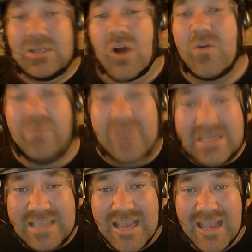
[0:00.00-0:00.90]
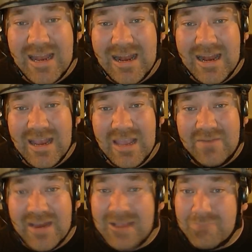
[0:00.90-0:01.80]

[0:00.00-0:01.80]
Don't fix it if it ain't